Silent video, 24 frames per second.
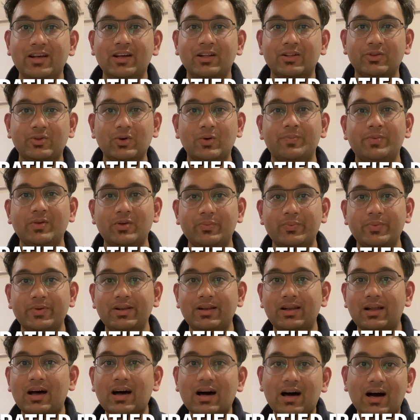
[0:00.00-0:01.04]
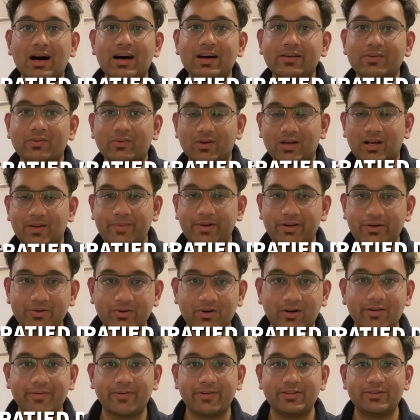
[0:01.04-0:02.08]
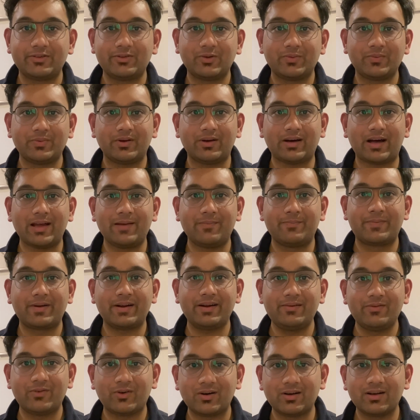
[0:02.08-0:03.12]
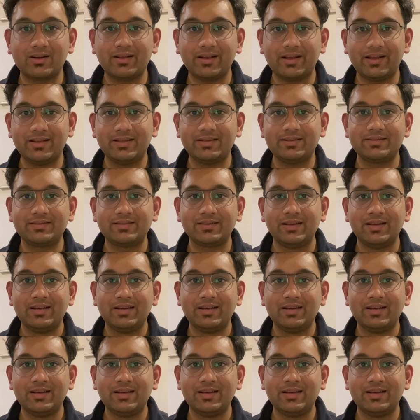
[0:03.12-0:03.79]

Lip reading: Though people are coming to office, though hybrid work is